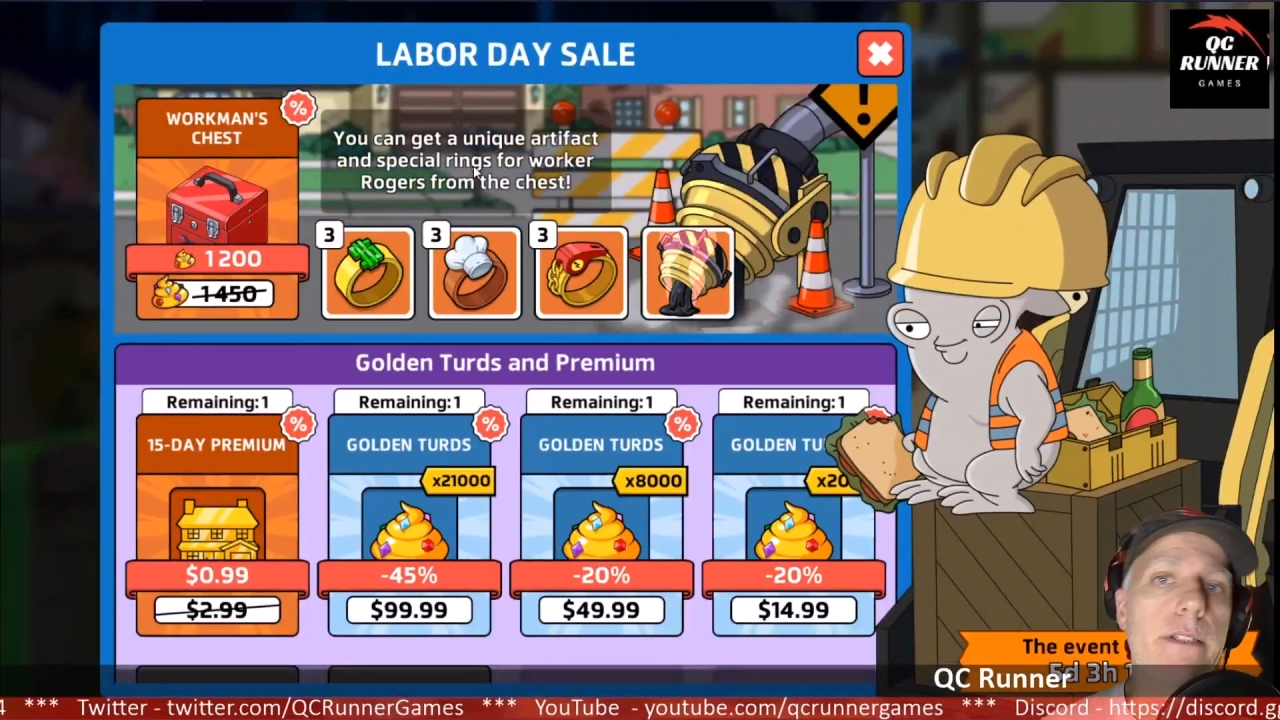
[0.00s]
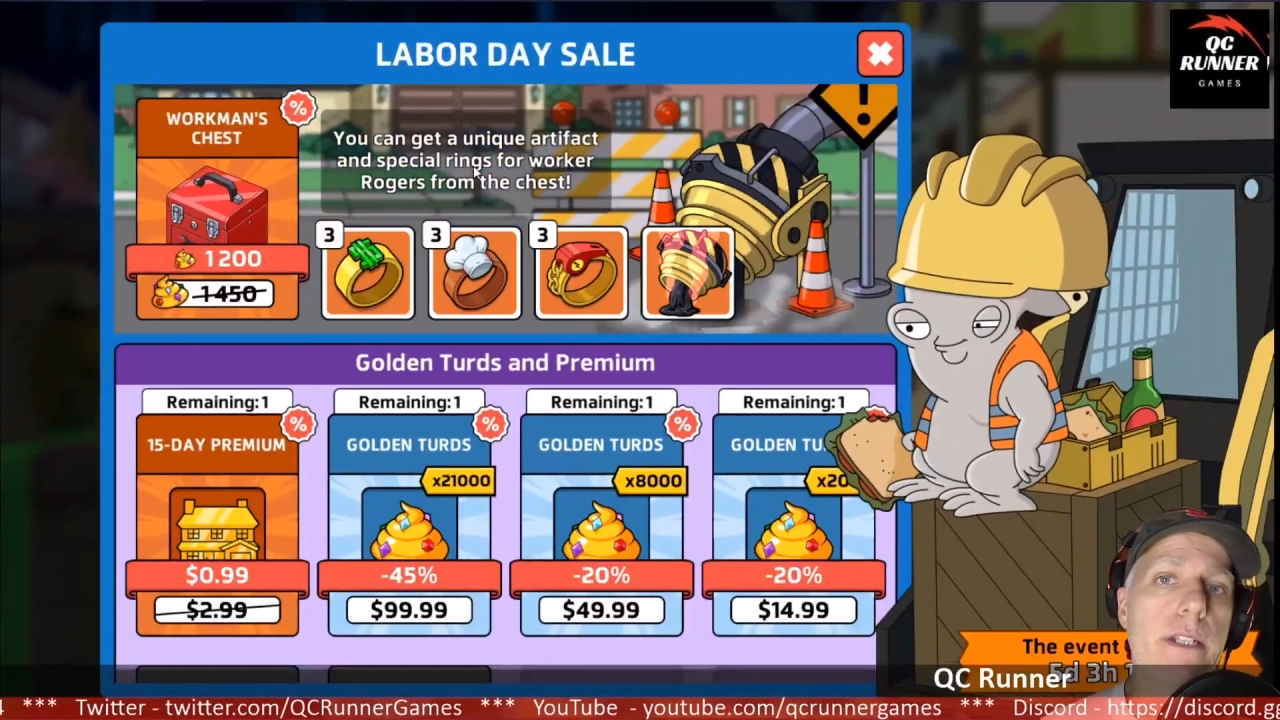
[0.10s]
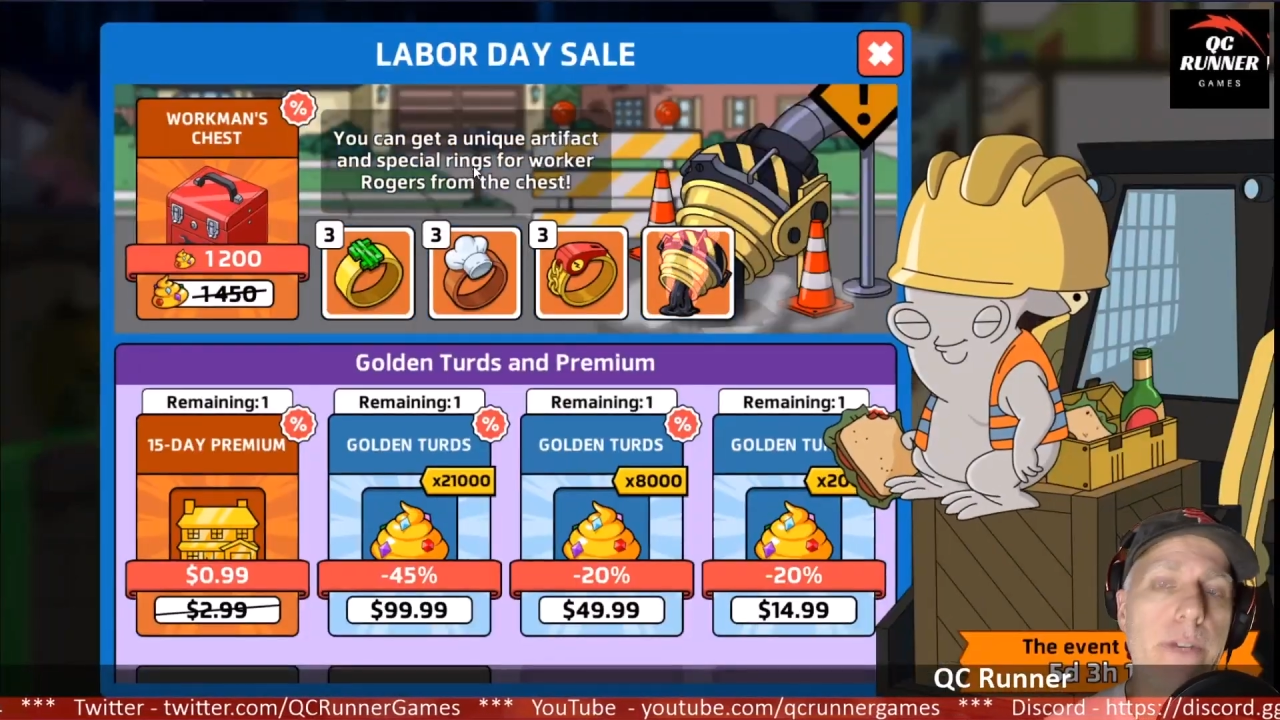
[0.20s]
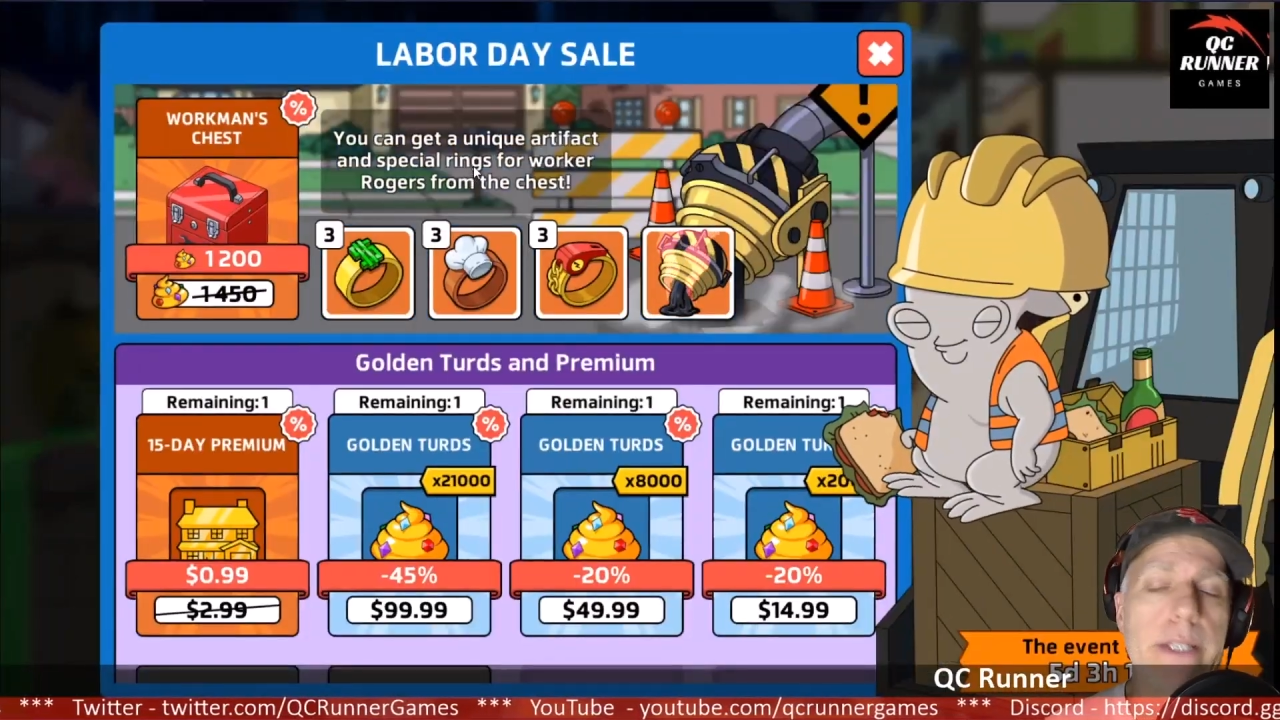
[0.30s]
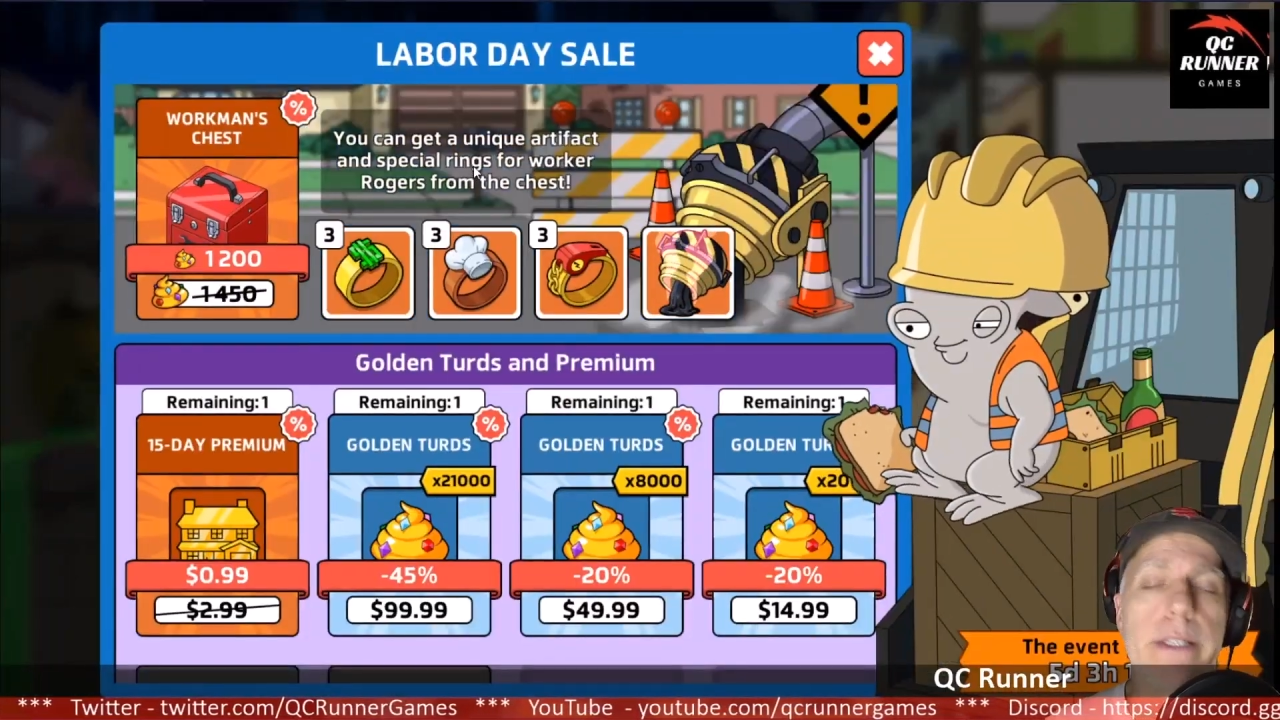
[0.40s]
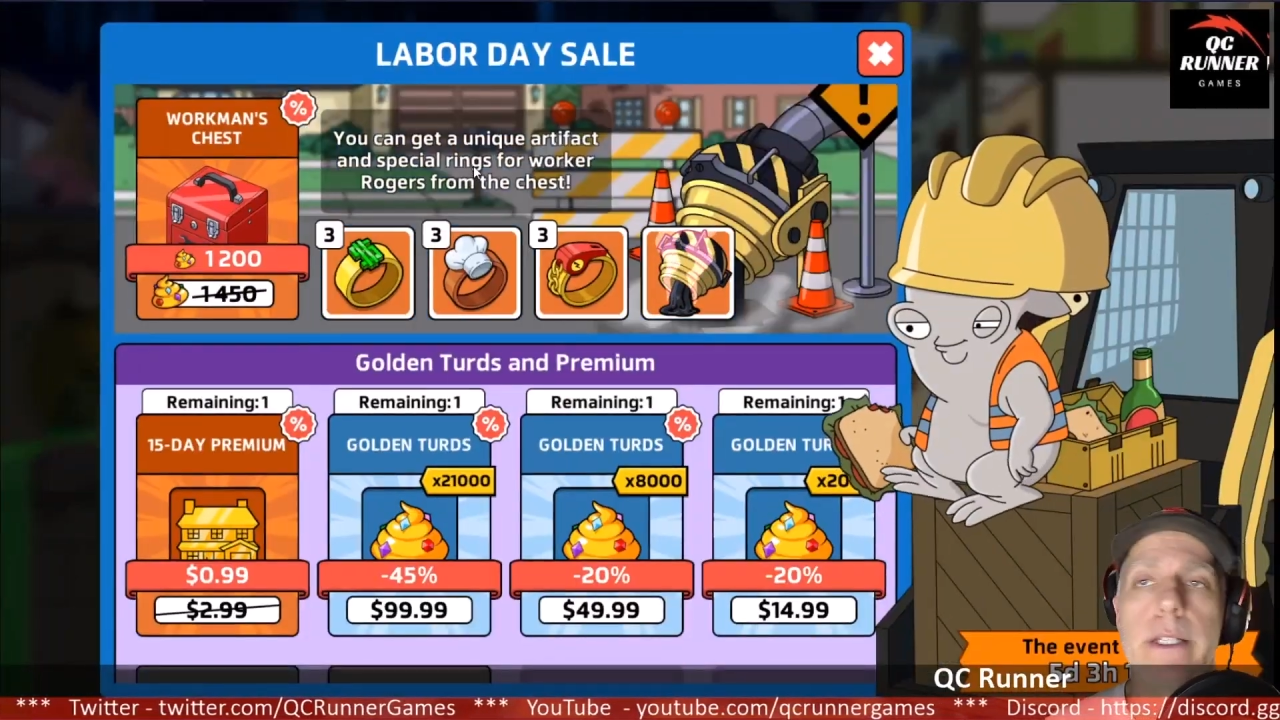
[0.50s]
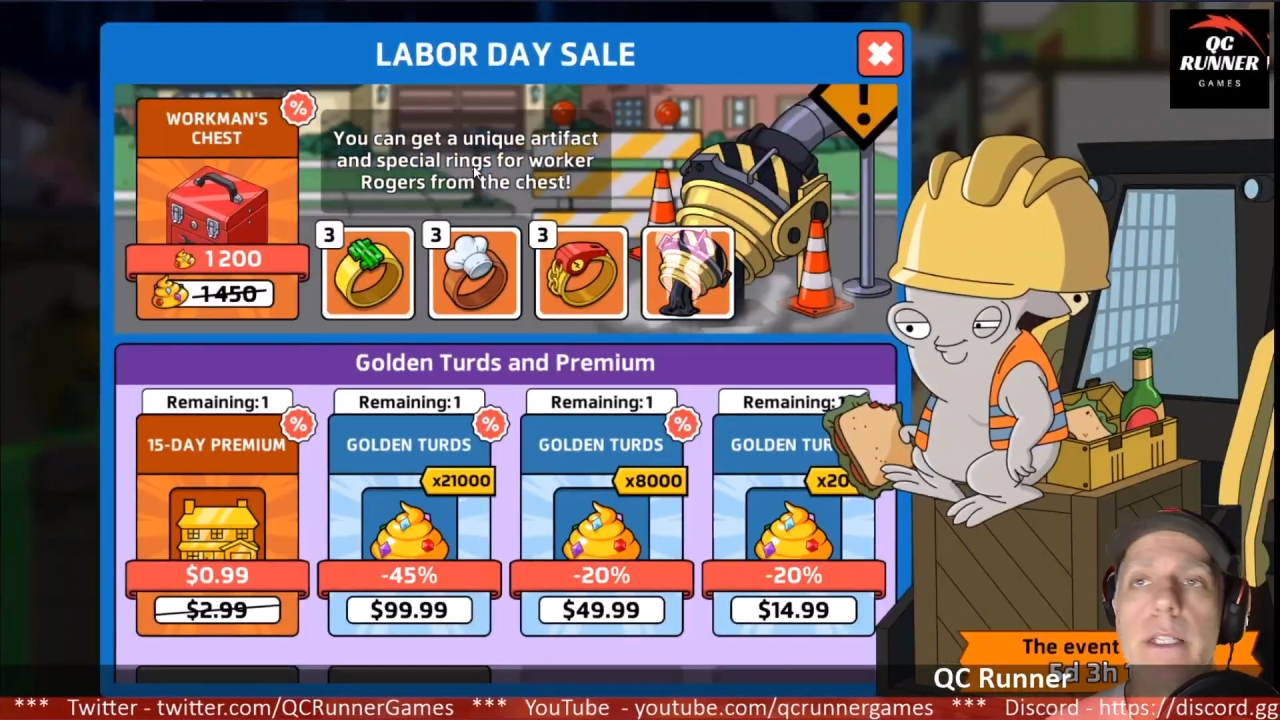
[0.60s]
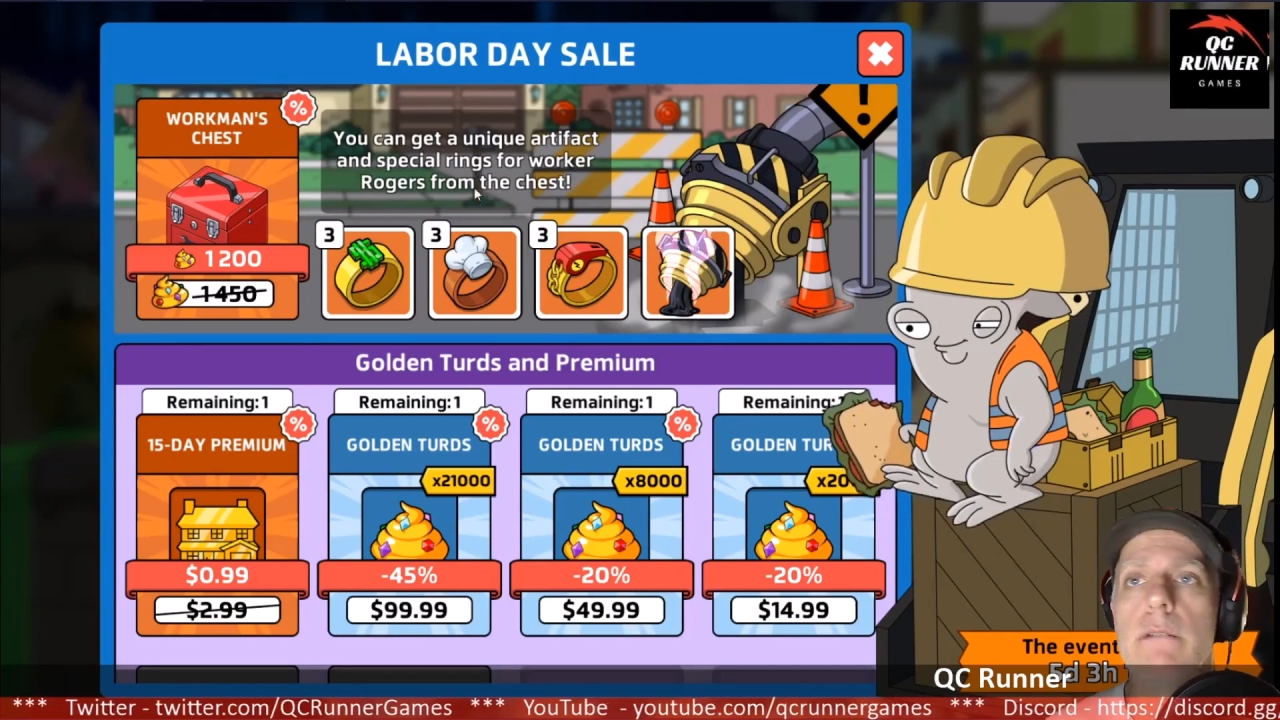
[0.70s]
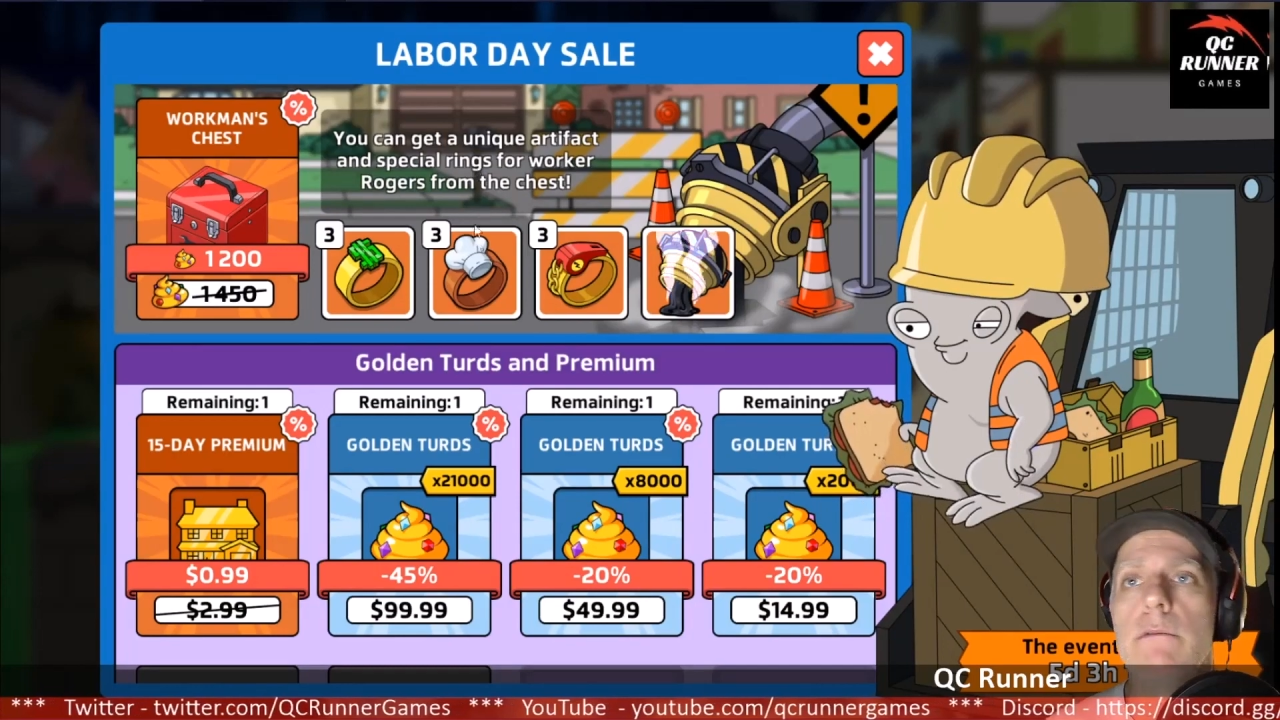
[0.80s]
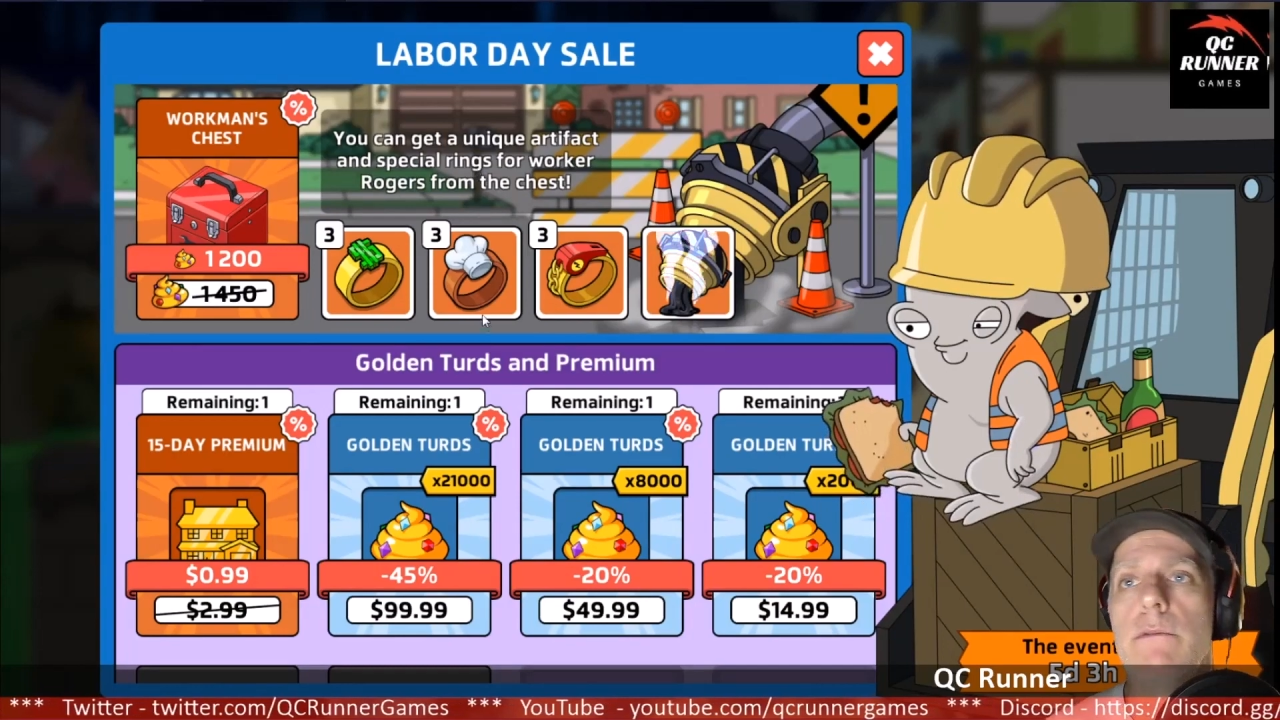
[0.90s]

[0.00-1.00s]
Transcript: And if I get lucky,